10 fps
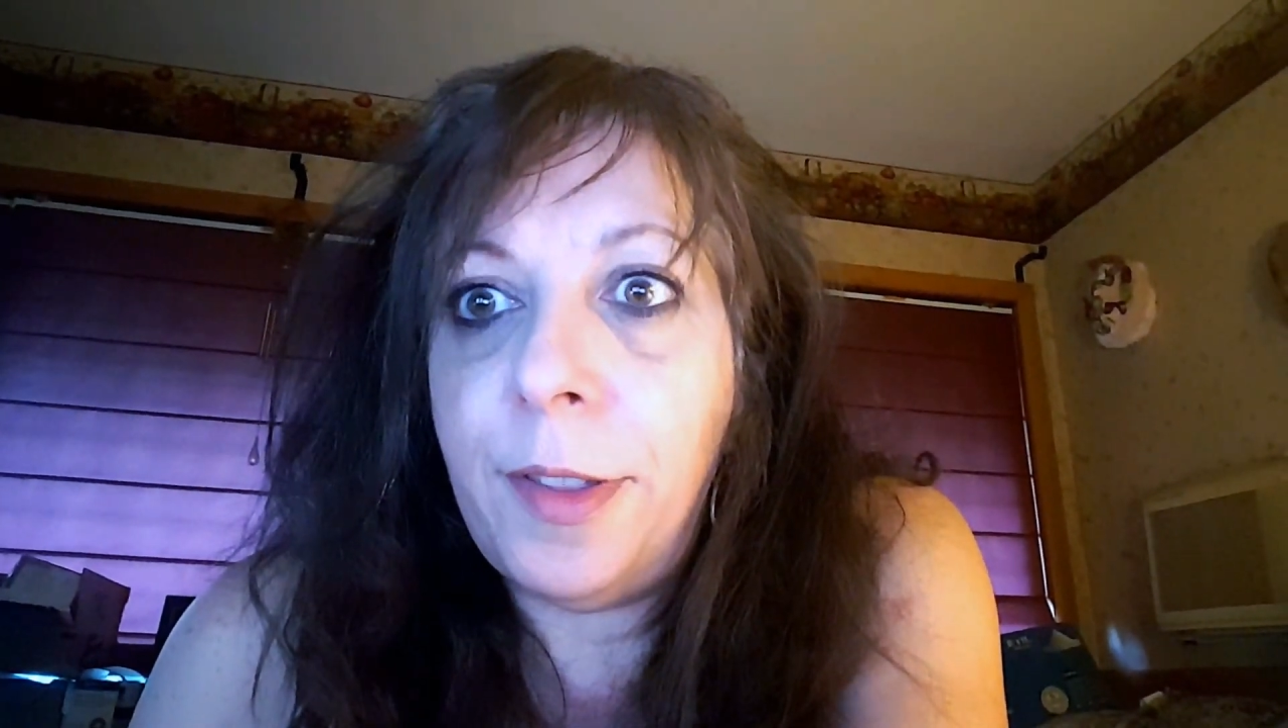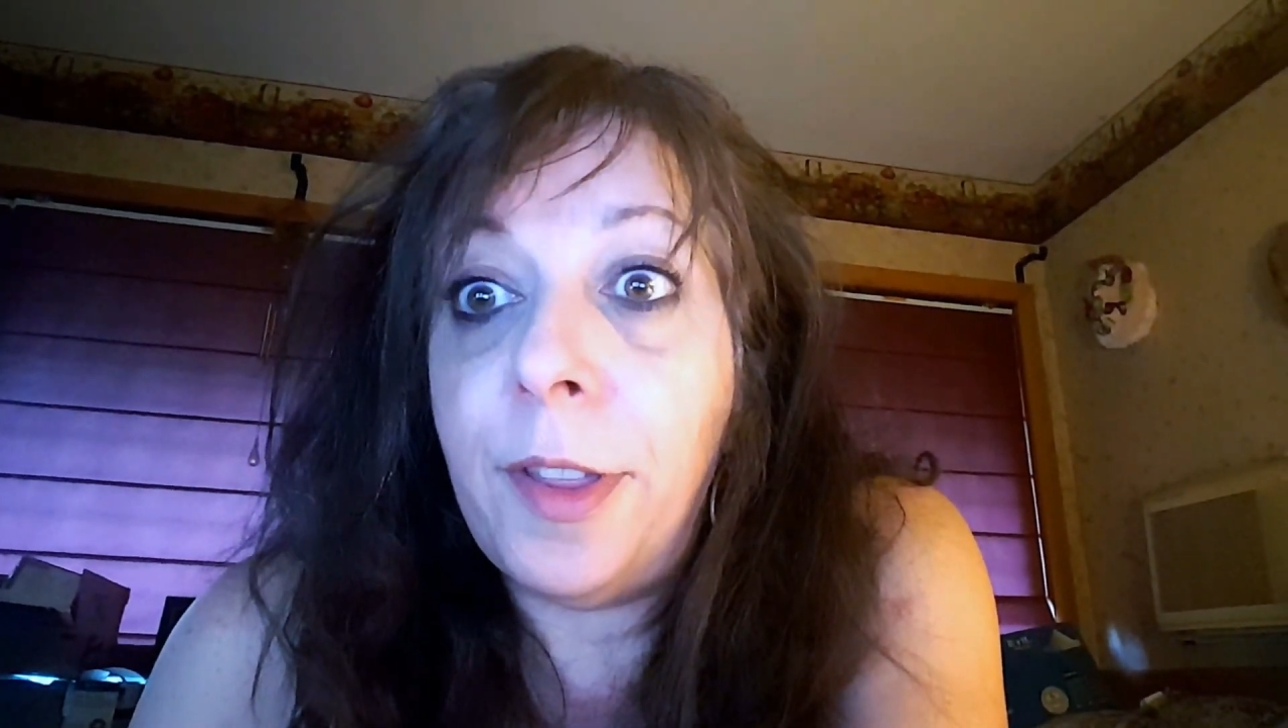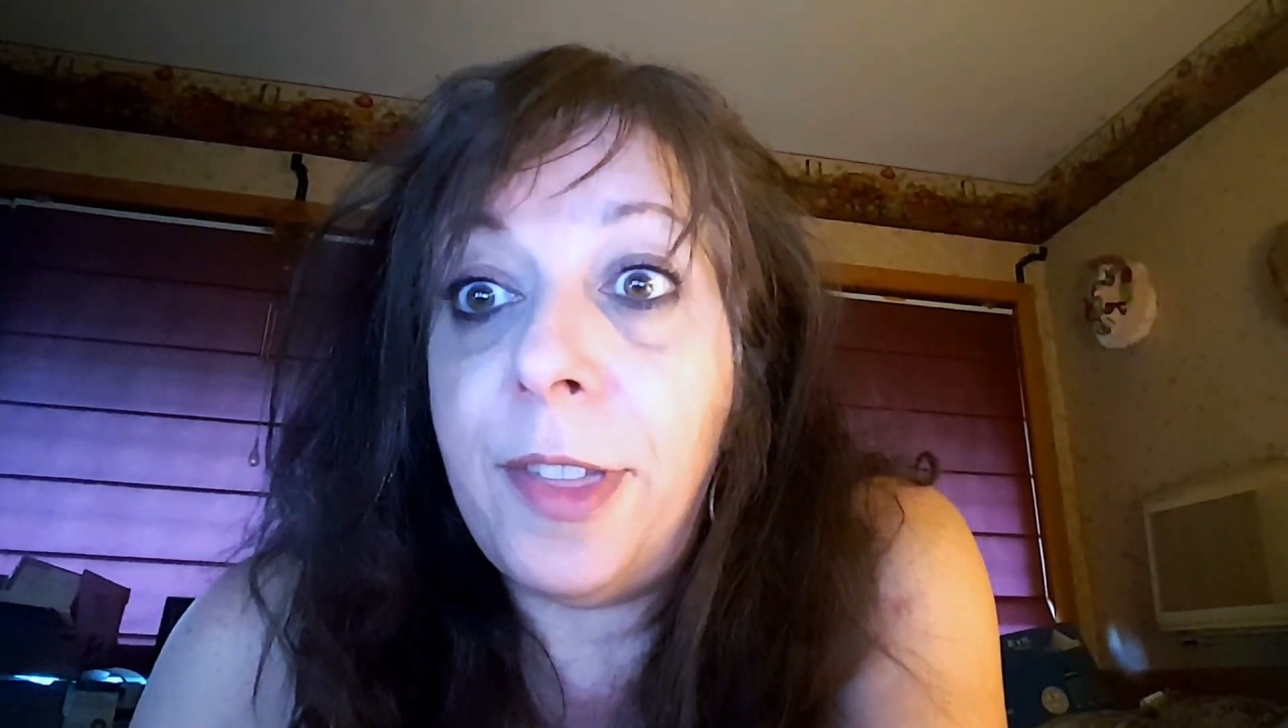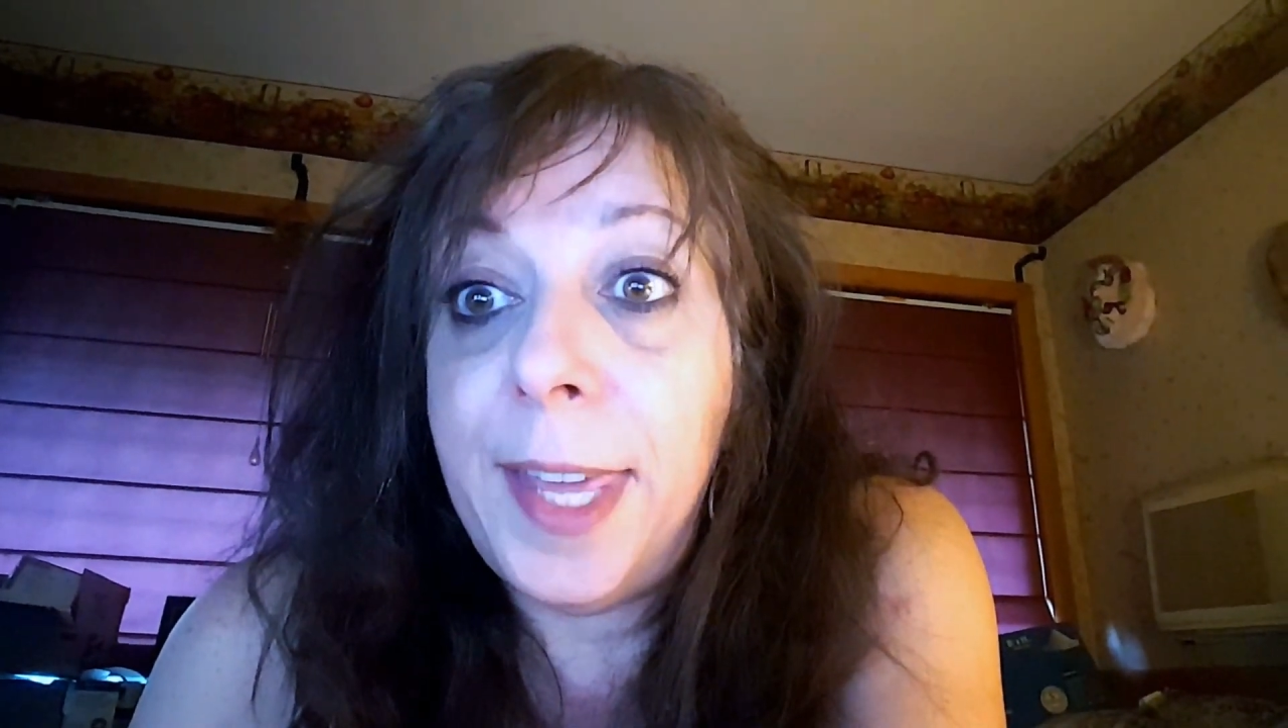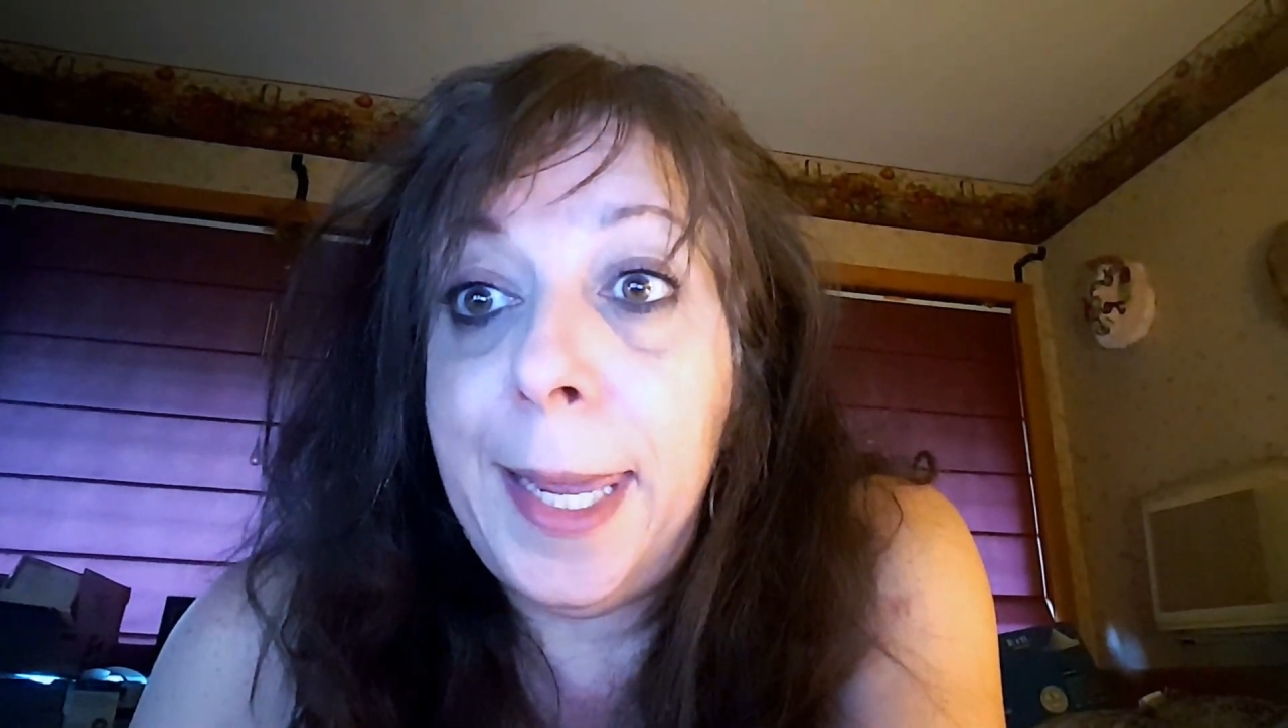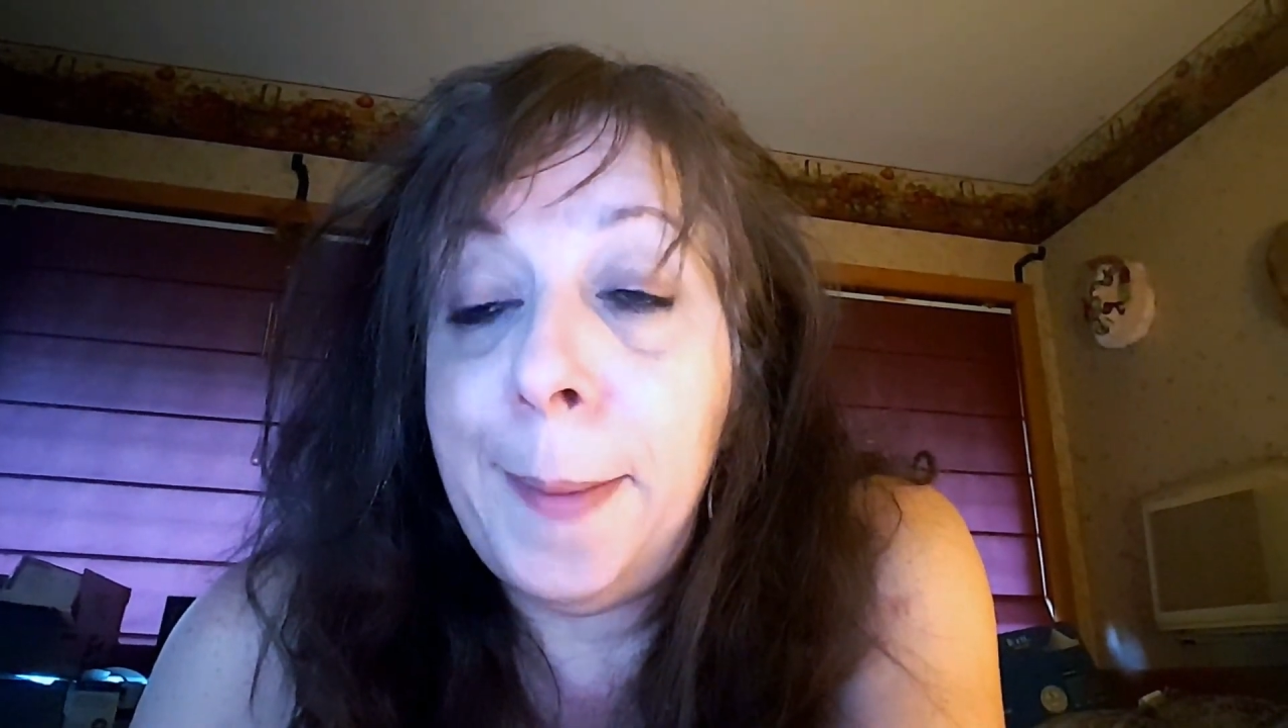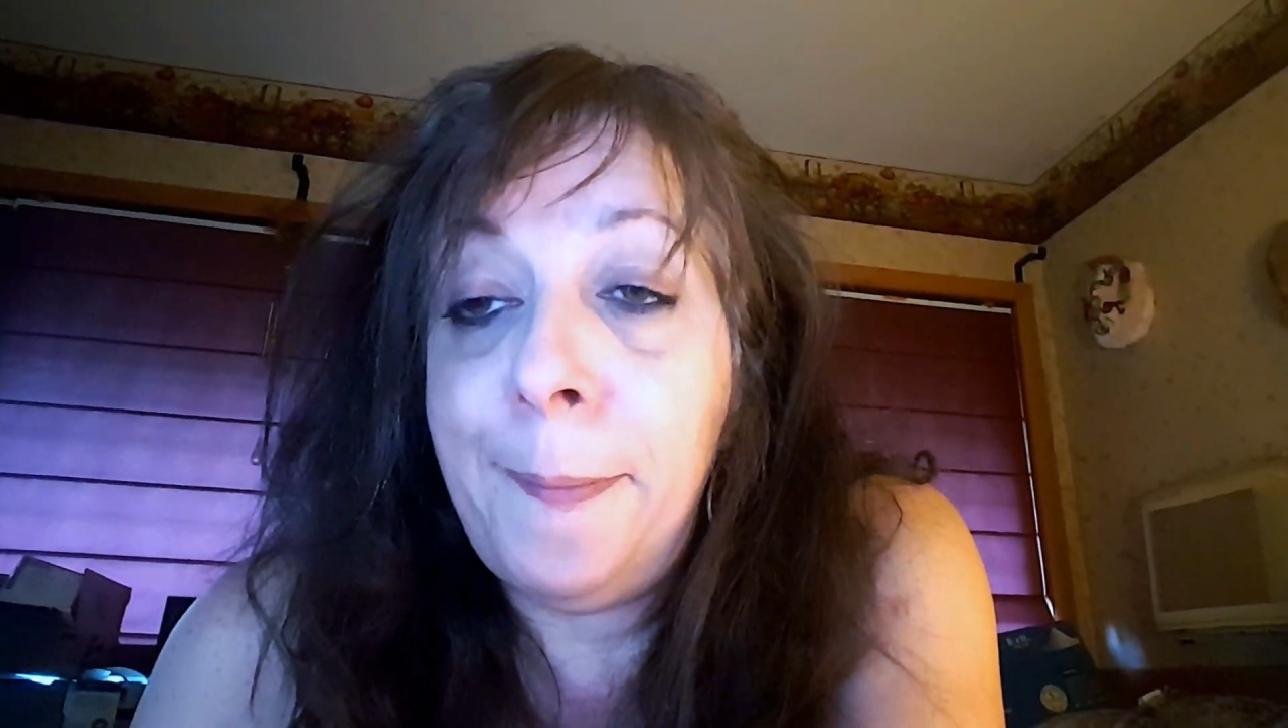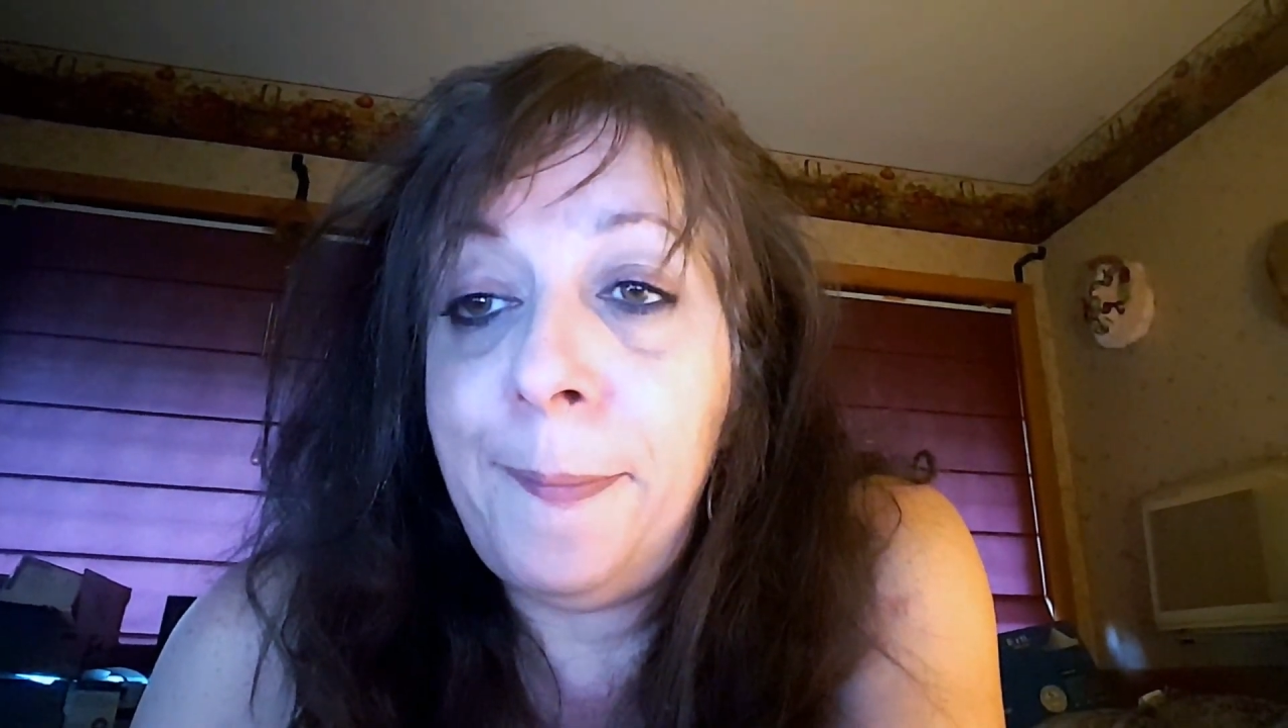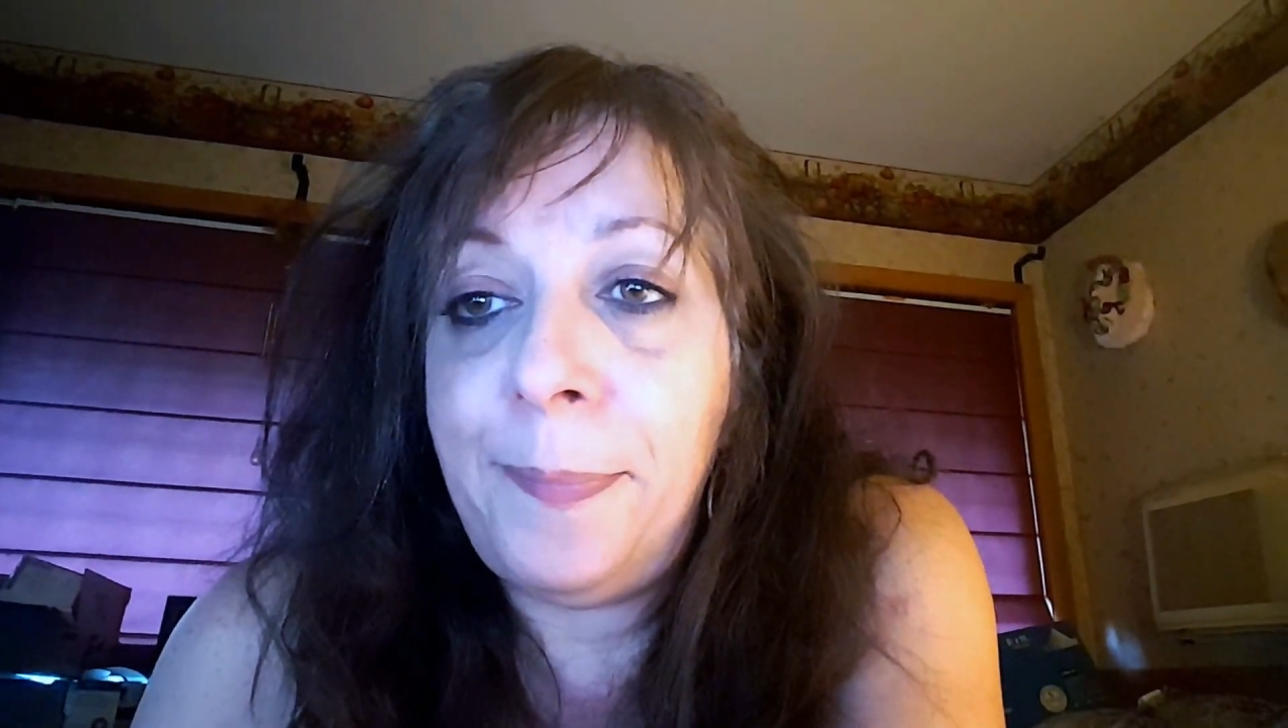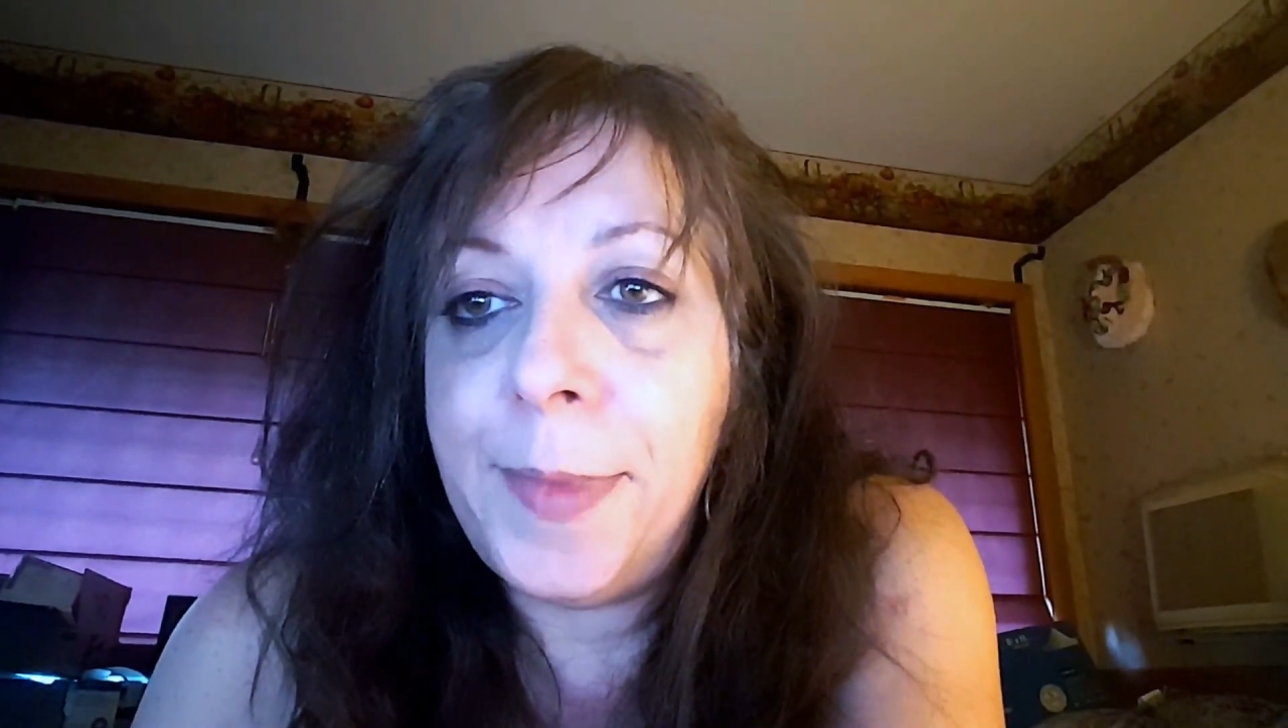the theme,